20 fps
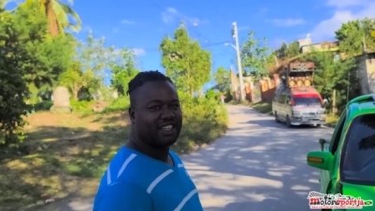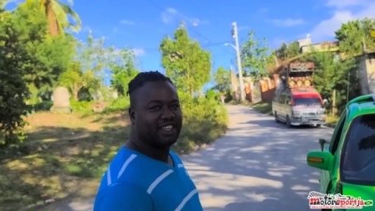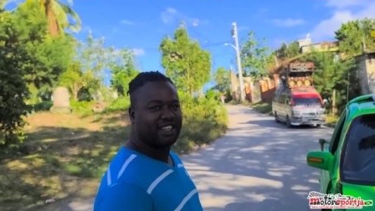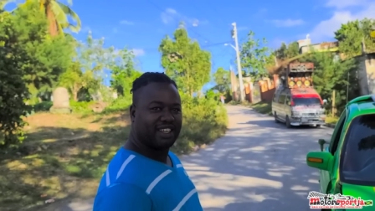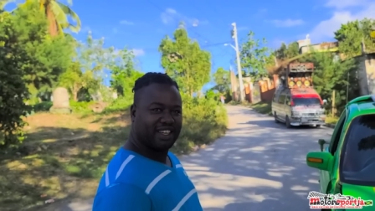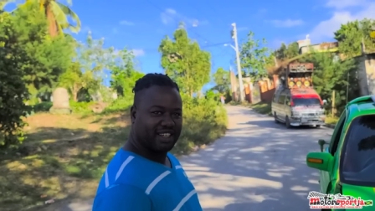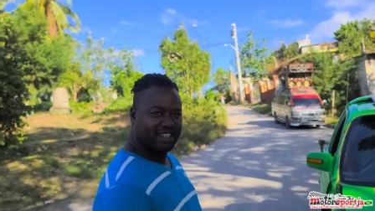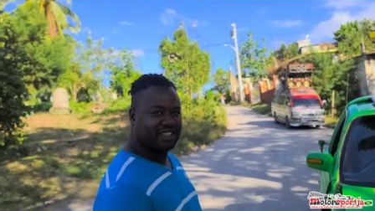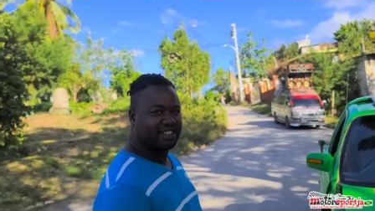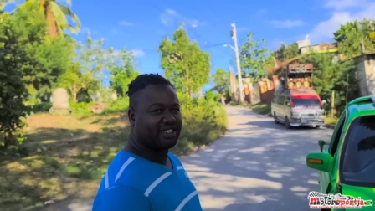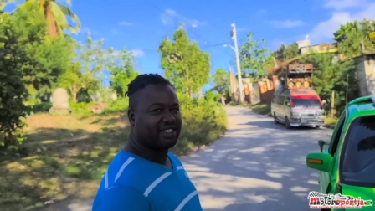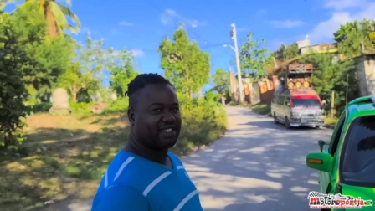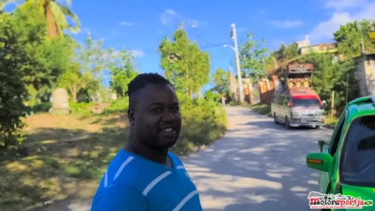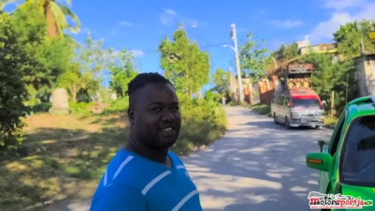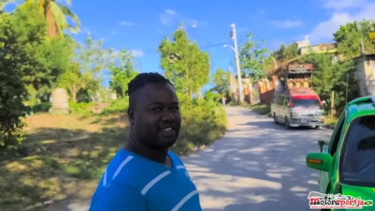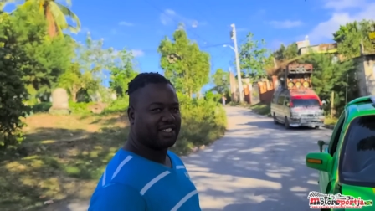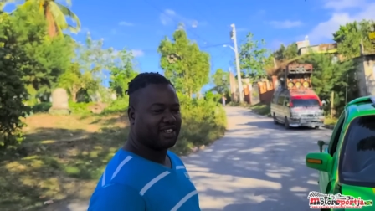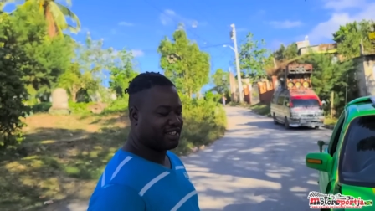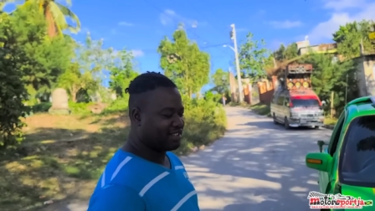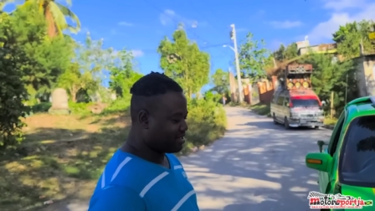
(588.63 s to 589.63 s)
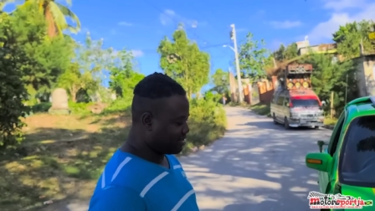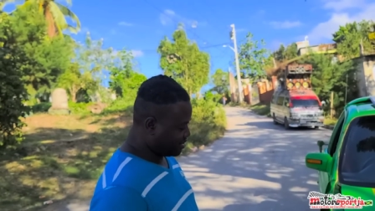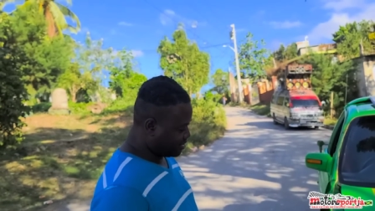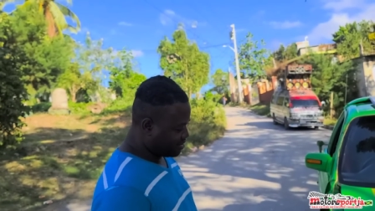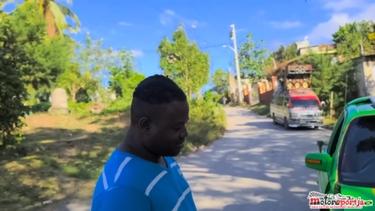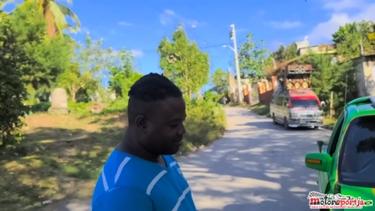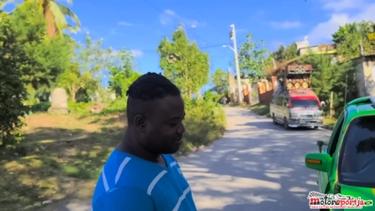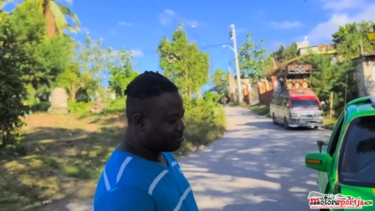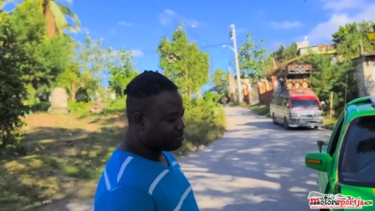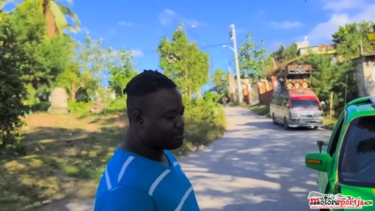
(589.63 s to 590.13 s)
Yes.
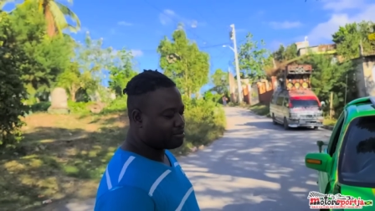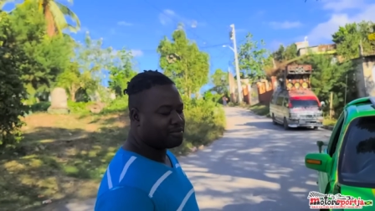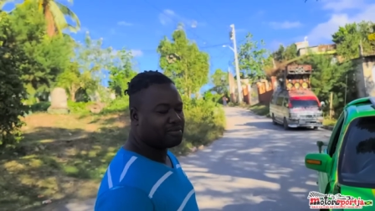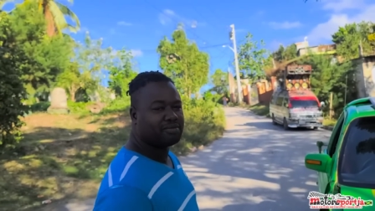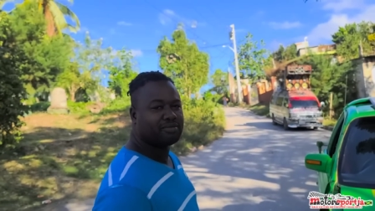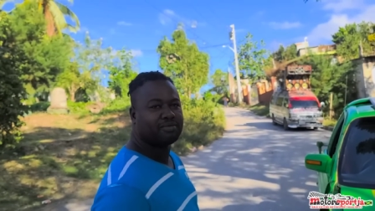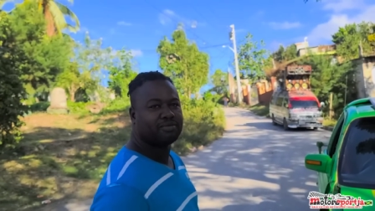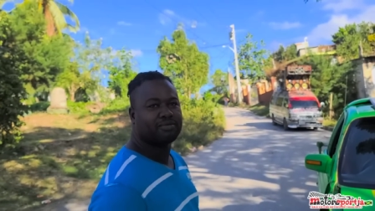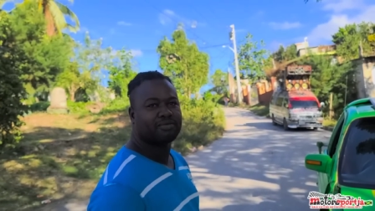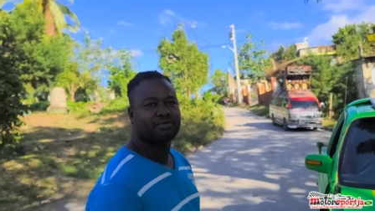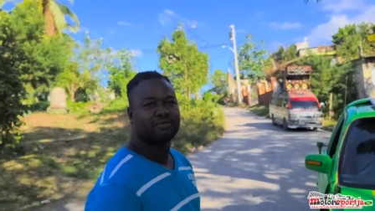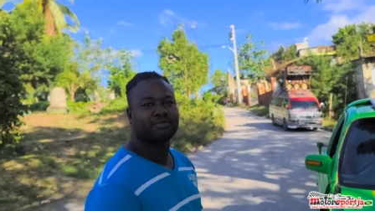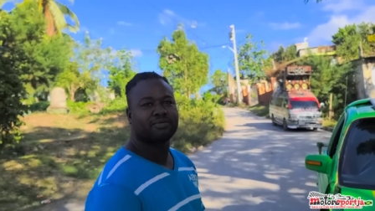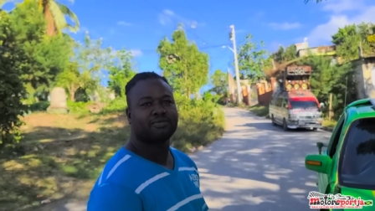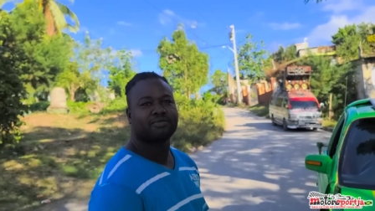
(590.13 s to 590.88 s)
One question though.